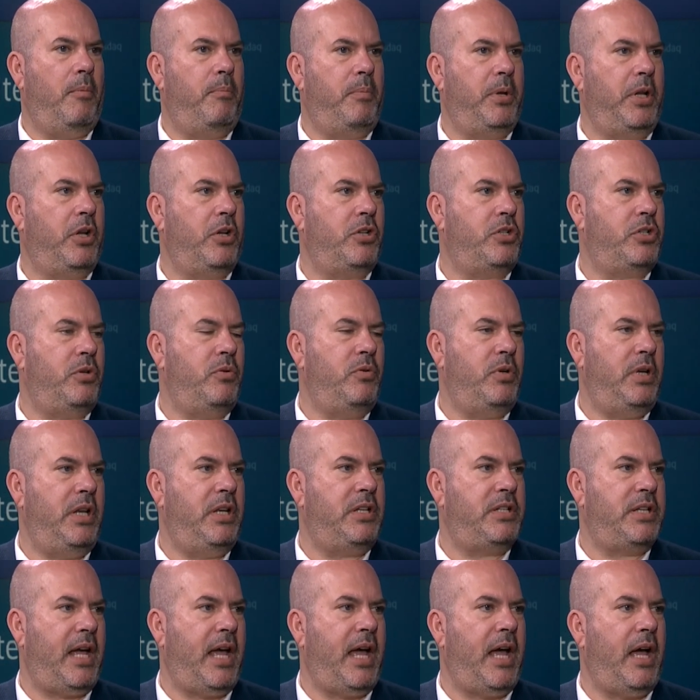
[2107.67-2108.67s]
because you
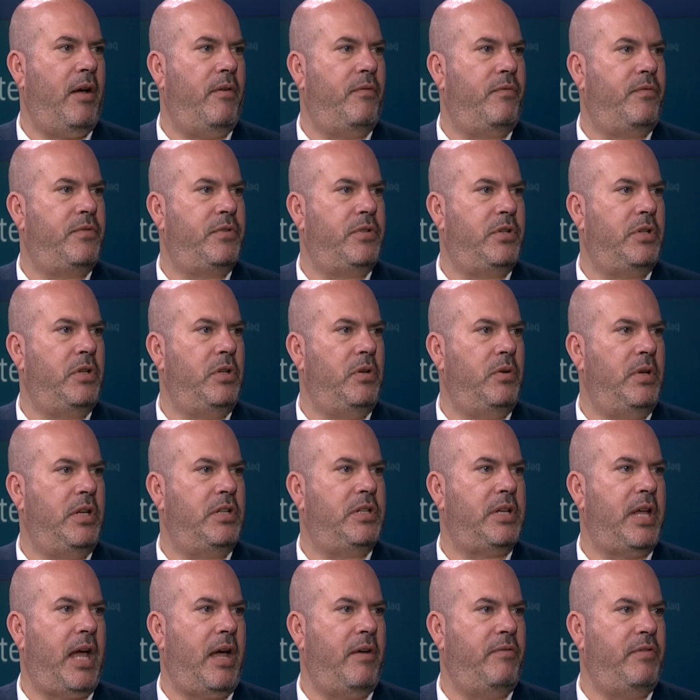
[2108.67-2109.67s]
need to have
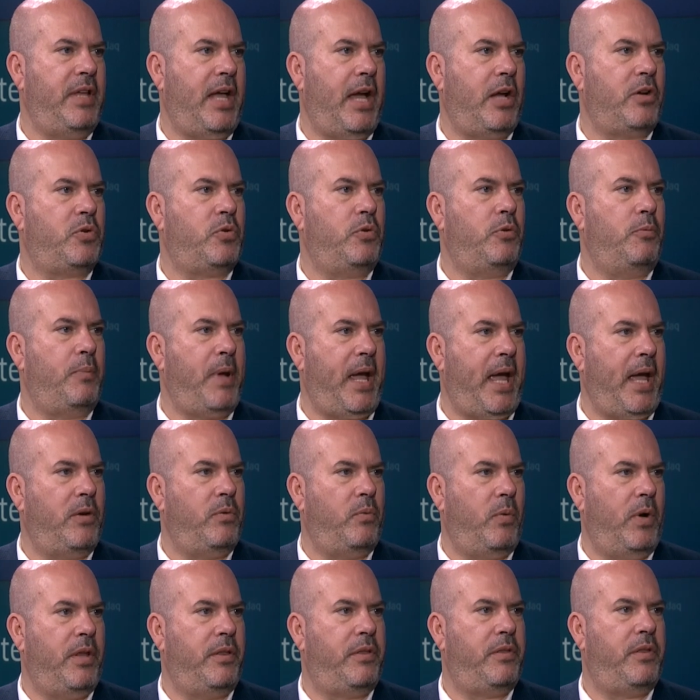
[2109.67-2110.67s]
the actual
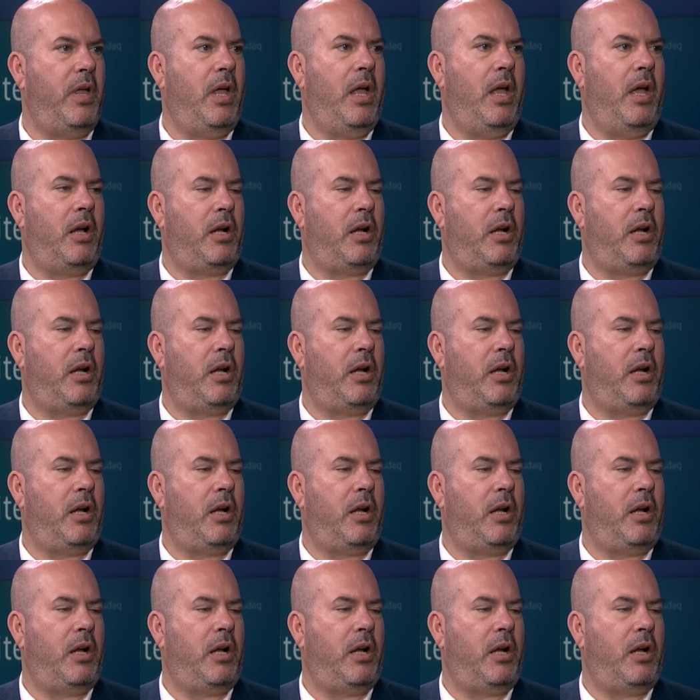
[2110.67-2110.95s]
bandwidth,